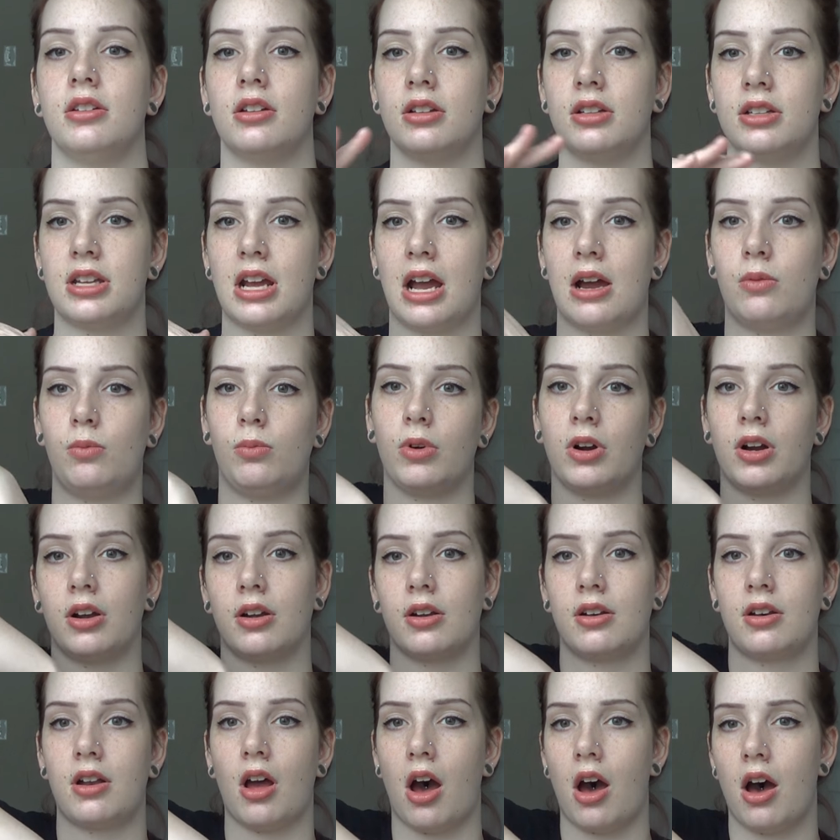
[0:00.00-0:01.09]

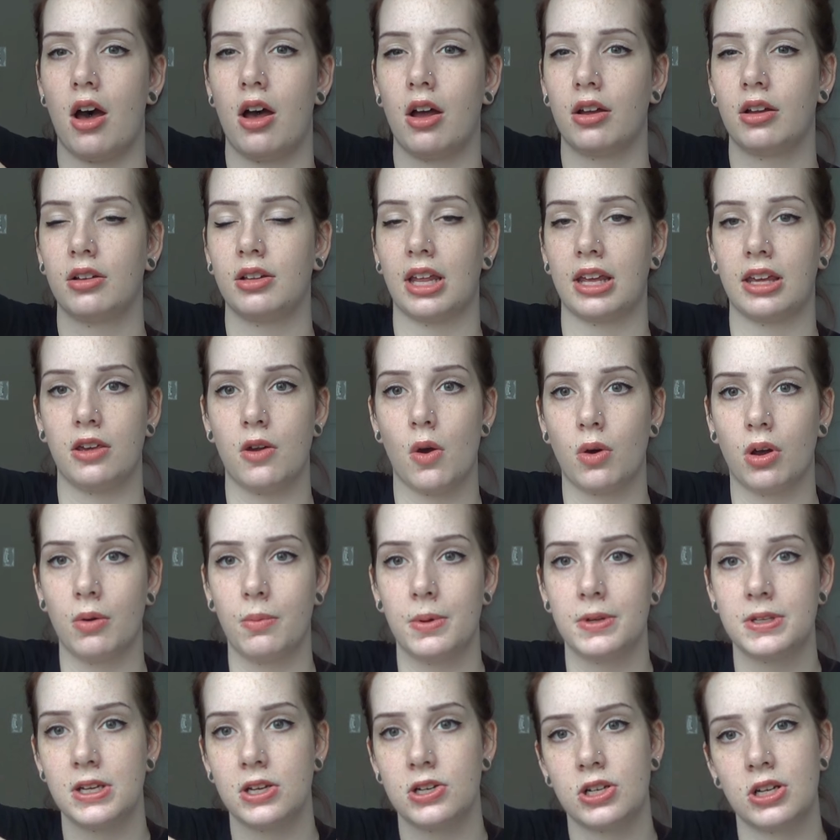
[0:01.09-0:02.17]
downward dog like yoga
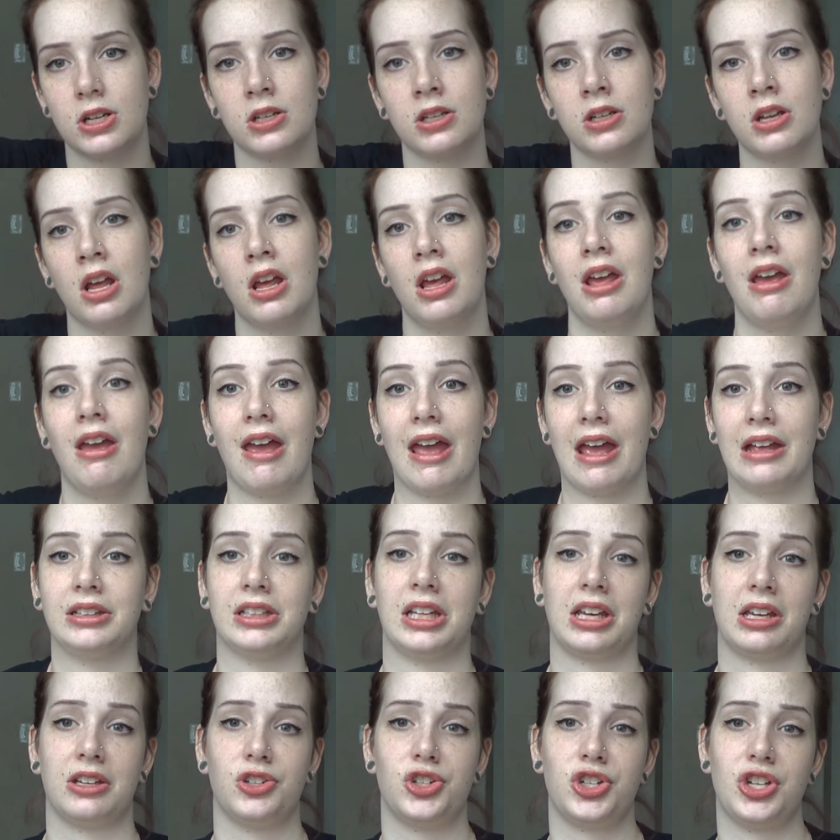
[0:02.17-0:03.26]
position, and
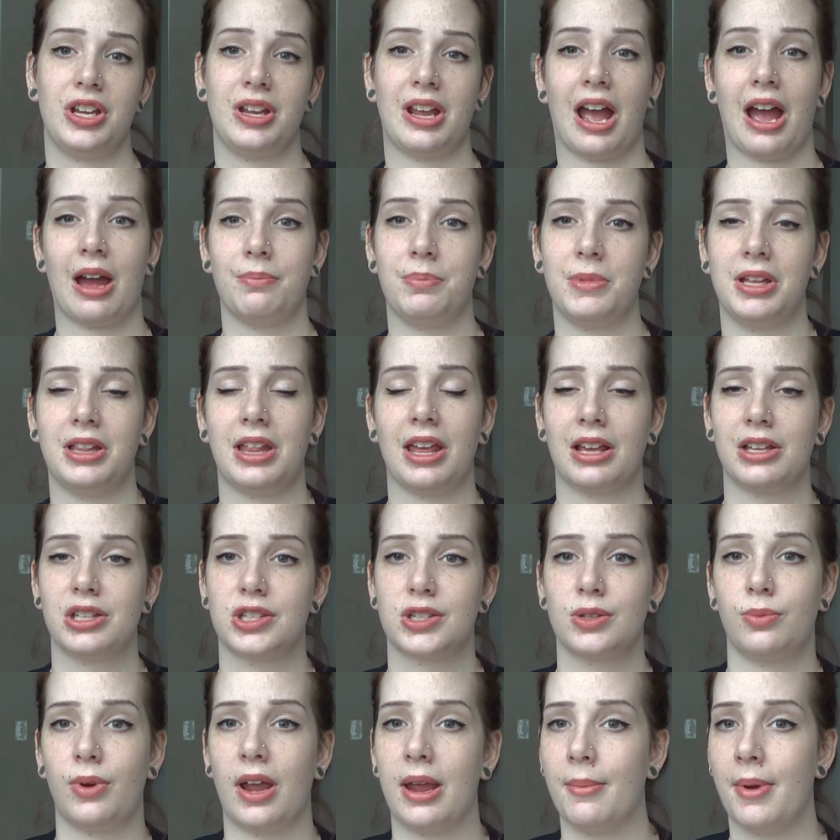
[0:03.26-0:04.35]
like she had me like
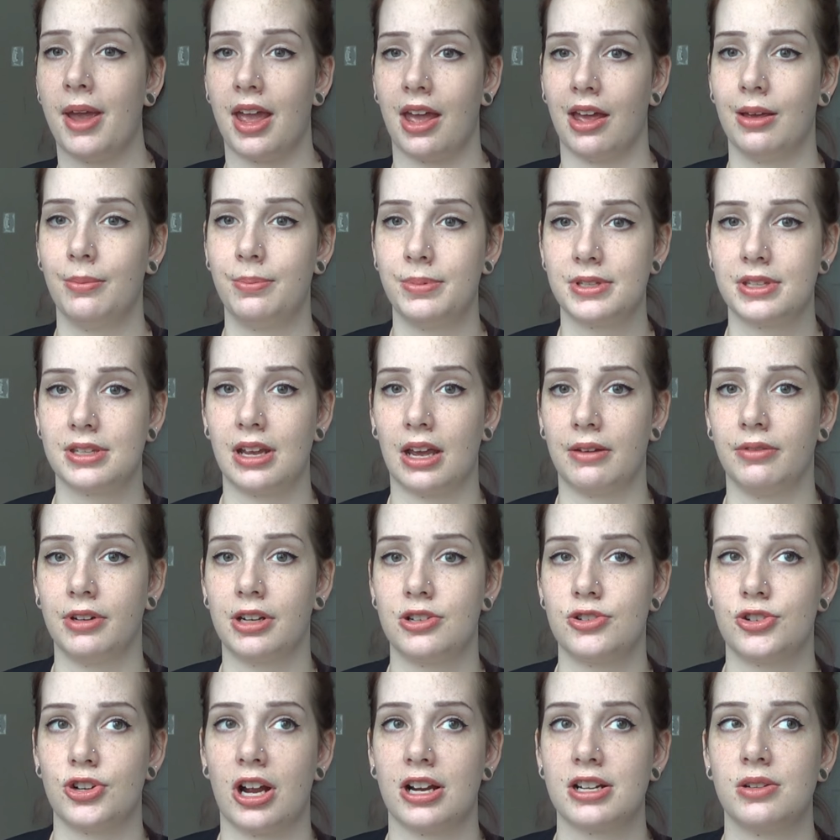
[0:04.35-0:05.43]
sway my hips every
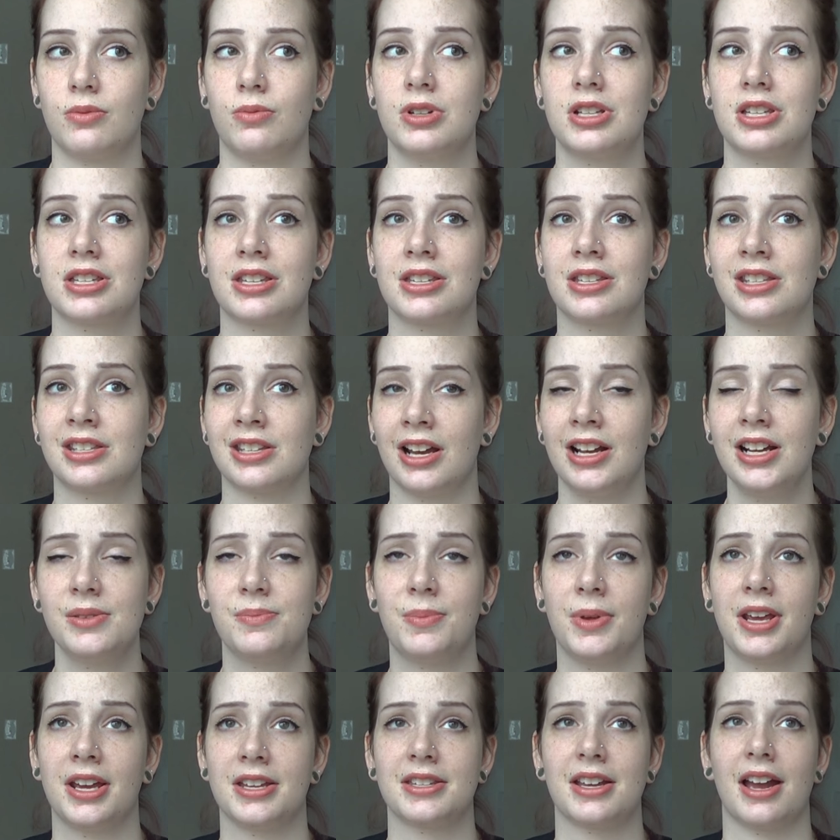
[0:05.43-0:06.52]
contraction, which sucked
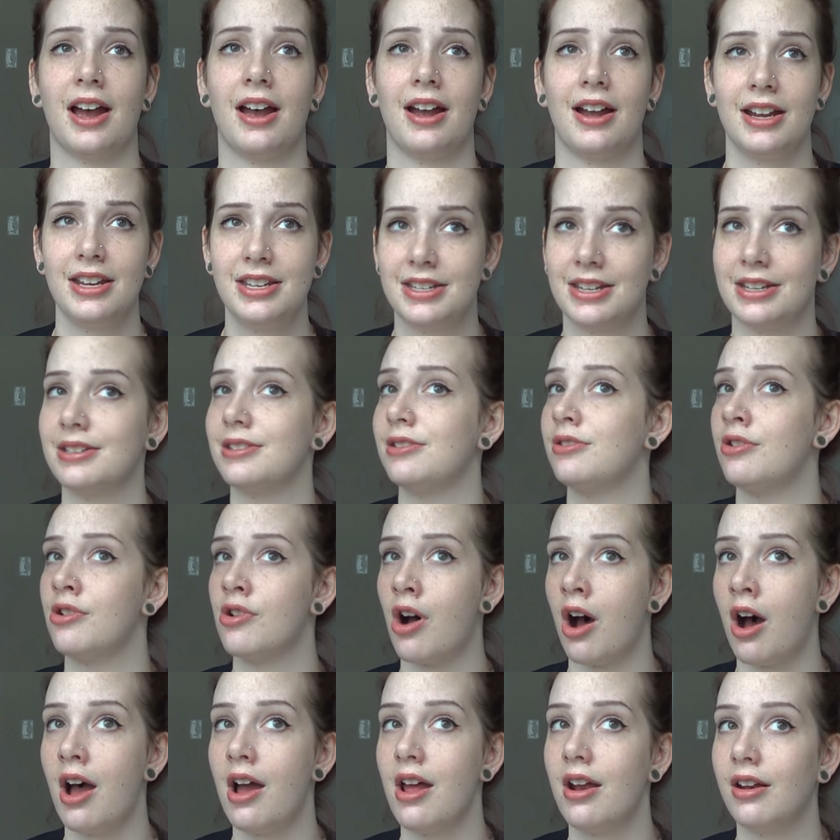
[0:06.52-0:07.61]
because I did
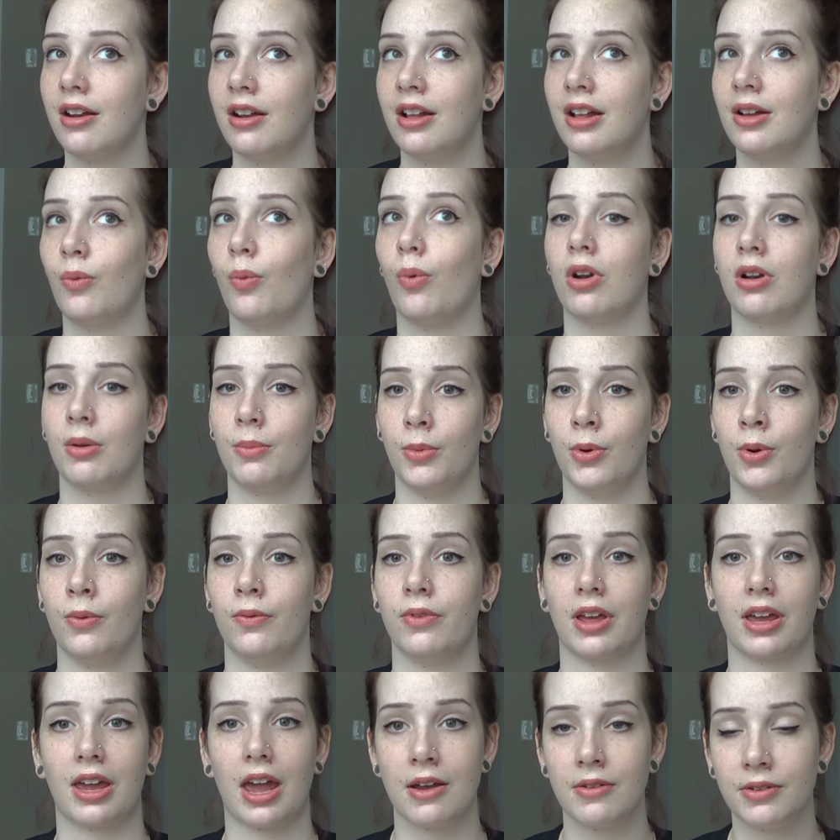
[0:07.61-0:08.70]
not want to move.
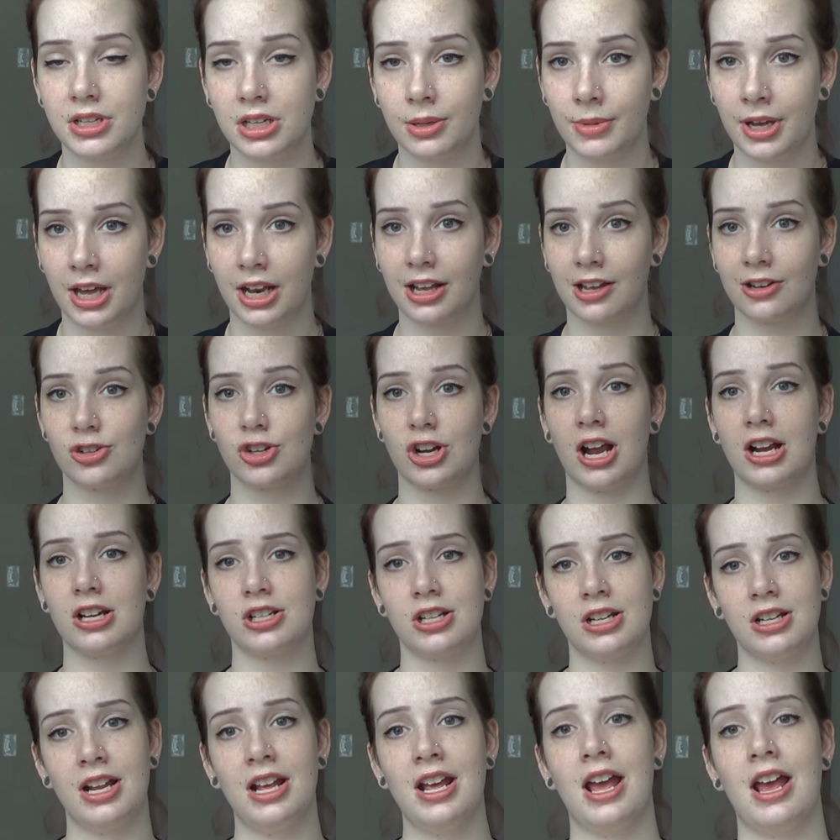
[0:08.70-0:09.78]
Like every time I had a
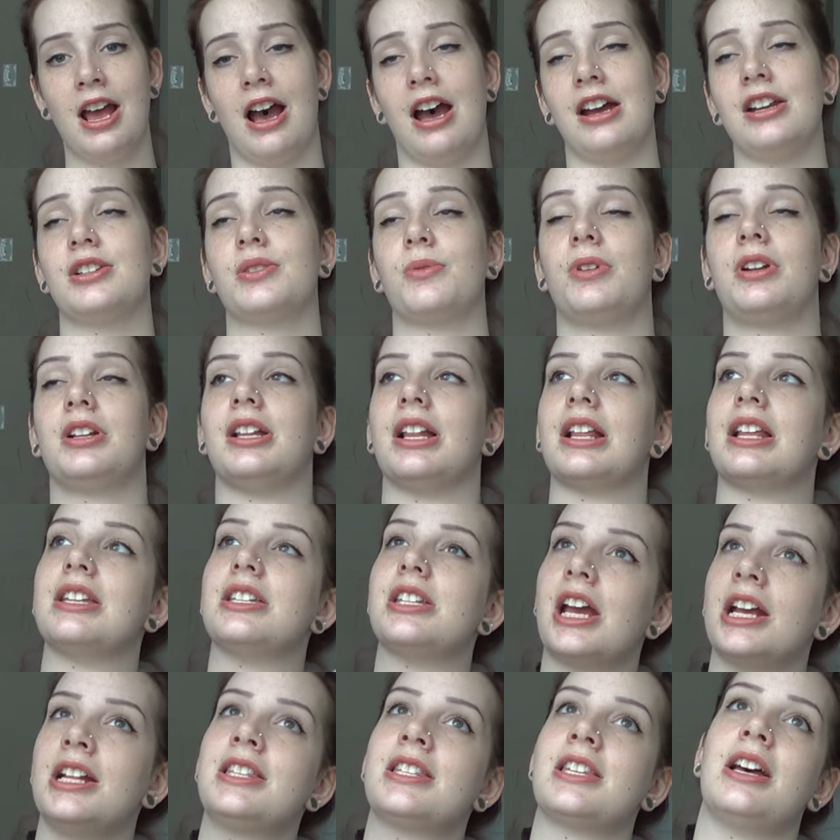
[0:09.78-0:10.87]
contraction I just wanted to like
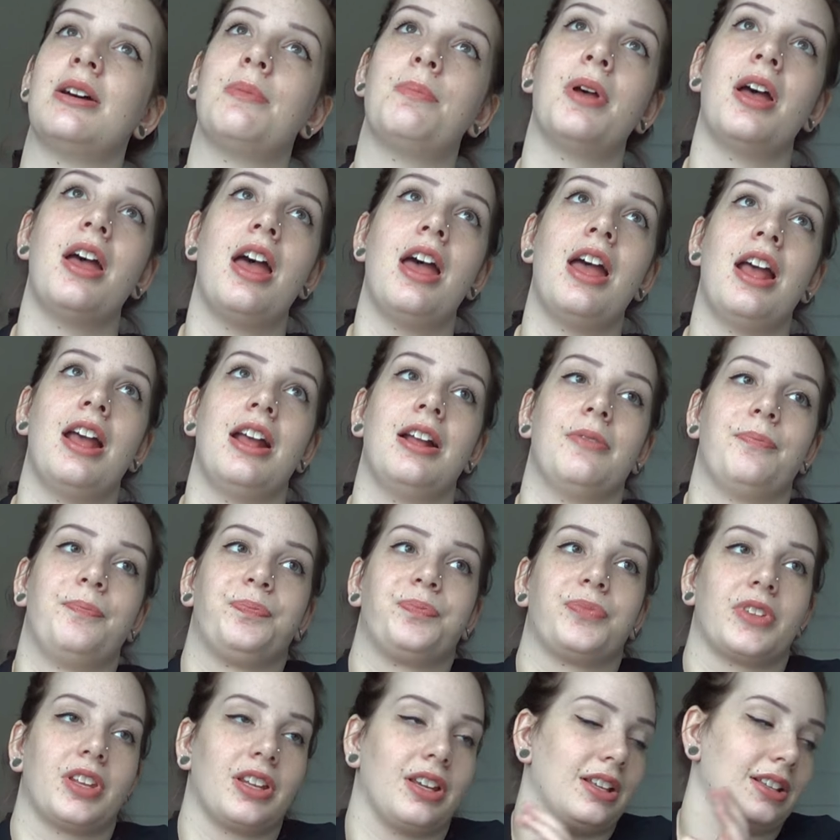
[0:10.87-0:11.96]
tense up
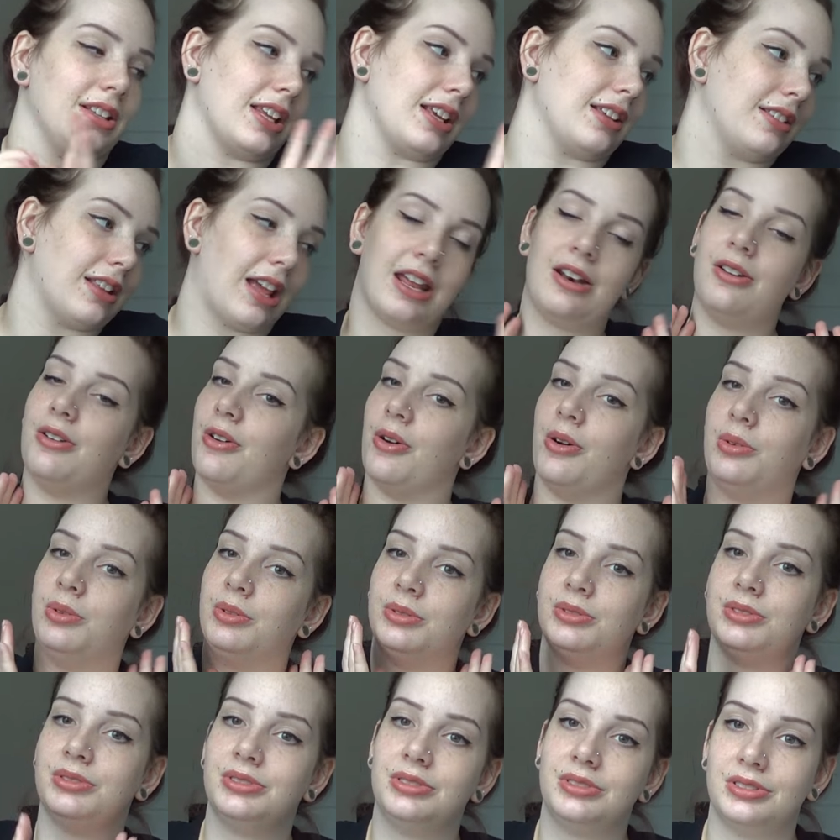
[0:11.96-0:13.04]
and like I don't know,
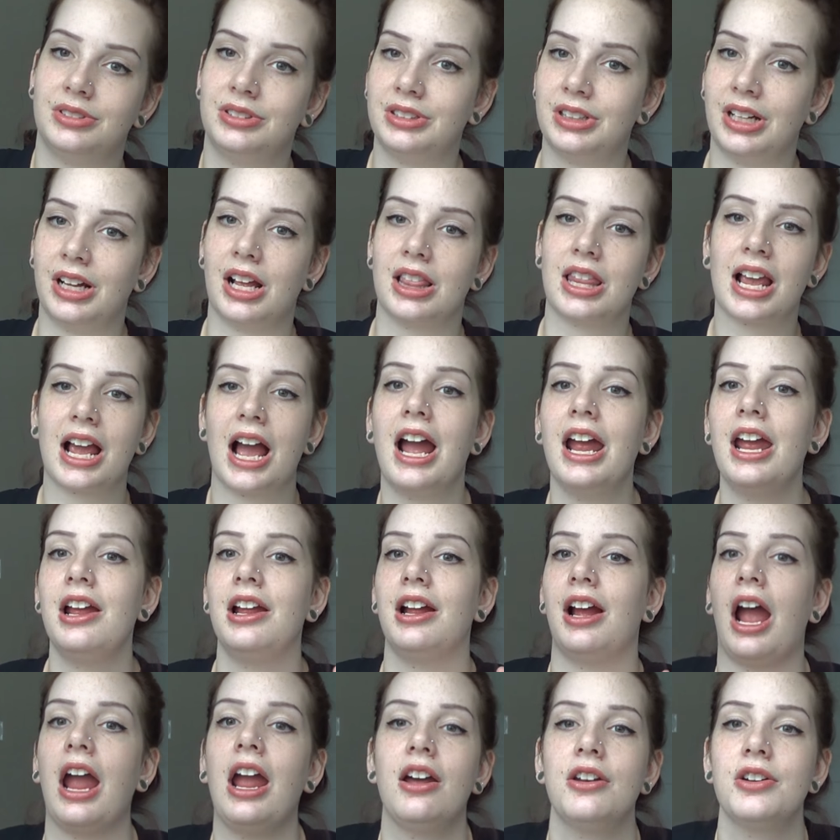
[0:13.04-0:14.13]
like
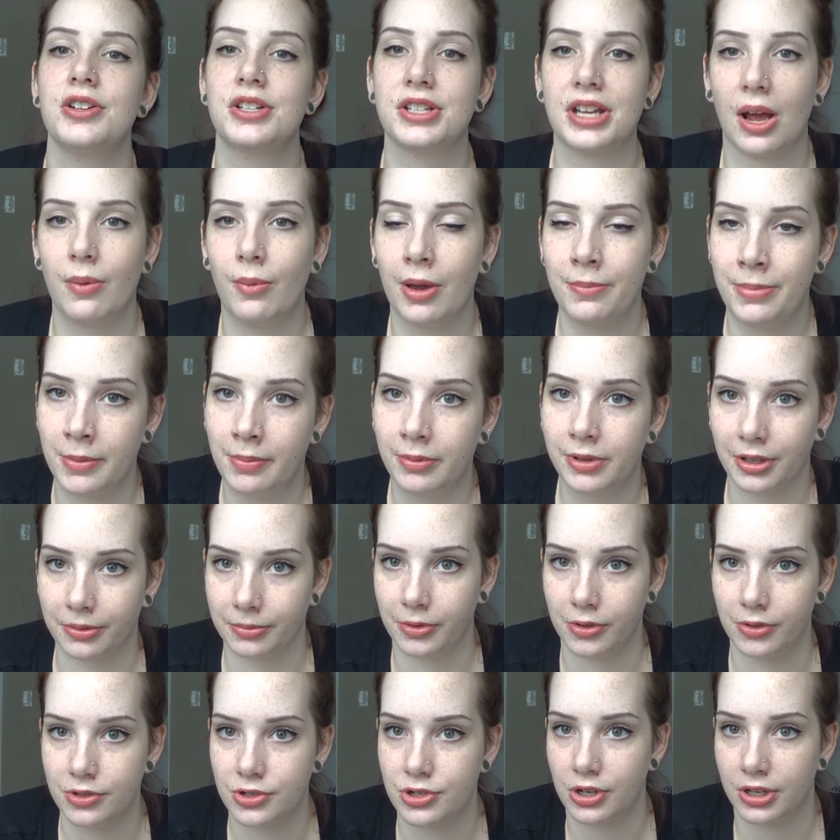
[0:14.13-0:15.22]
I understand why people are
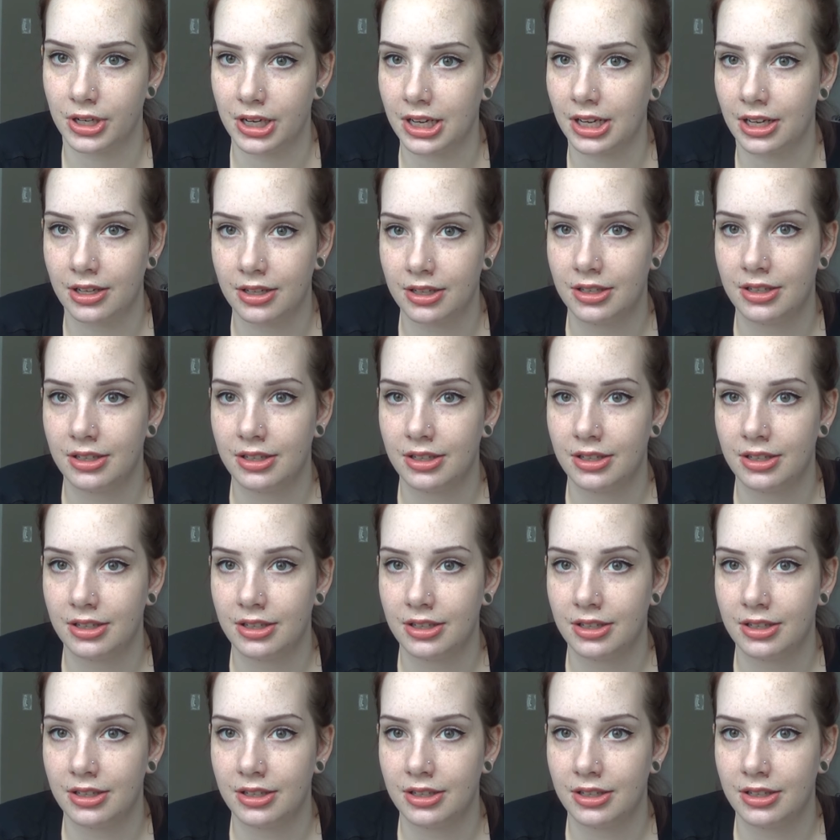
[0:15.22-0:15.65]
rude during